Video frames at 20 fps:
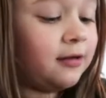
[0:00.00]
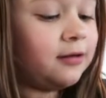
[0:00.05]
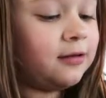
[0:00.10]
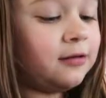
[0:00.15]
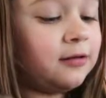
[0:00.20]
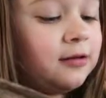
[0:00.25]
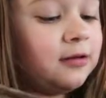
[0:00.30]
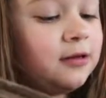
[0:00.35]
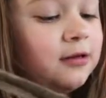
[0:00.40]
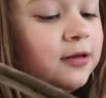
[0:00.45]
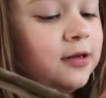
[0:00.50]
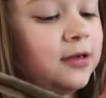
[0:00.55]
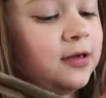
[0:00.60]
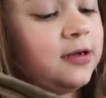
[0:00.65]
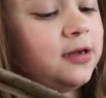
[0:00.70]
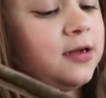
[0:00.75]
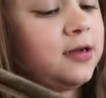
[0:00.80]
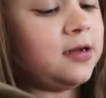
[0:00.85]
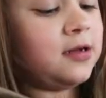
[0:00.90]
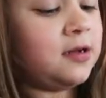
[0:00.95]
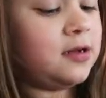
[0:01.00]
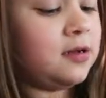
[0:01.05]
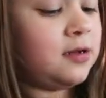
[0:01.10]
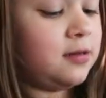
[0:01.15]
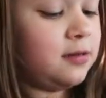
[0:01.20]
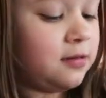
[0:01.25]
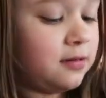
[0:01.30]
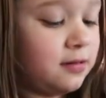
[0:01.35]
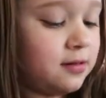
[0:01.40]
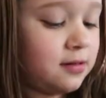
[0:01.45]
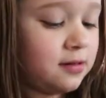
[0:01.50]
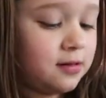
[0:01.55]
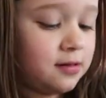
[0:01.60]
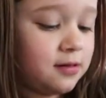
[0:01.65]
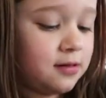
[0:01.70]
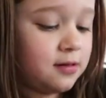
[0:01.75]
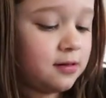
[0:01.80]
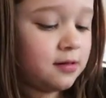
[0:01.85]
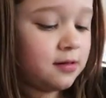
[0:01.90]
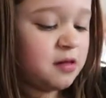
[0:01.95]
take what's off. Yep.
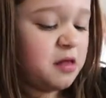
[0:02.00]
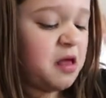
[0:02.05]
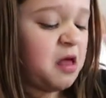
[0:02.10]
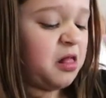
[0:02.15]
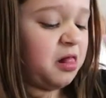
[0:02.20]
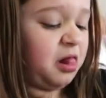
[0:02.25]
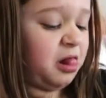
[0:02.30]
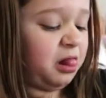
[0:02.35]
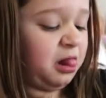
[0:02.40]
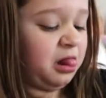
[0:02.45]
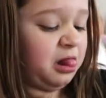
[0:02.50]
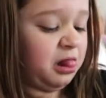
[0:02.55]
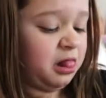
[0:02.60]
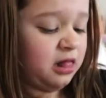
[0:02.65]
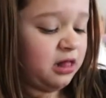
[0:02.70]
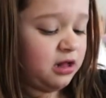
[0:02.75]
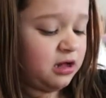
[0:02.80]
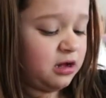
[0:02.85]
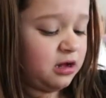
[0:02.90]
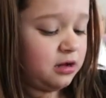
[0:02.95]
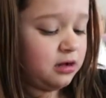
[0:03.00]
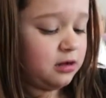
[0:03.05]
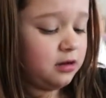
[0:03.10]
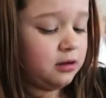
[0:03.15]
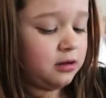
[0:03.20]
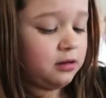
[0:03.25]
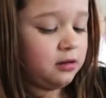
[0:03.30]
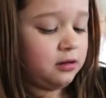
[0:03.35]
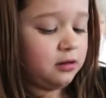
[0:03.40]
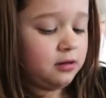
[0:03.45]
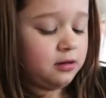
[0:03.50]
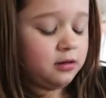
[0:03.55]
Clear out the spatula.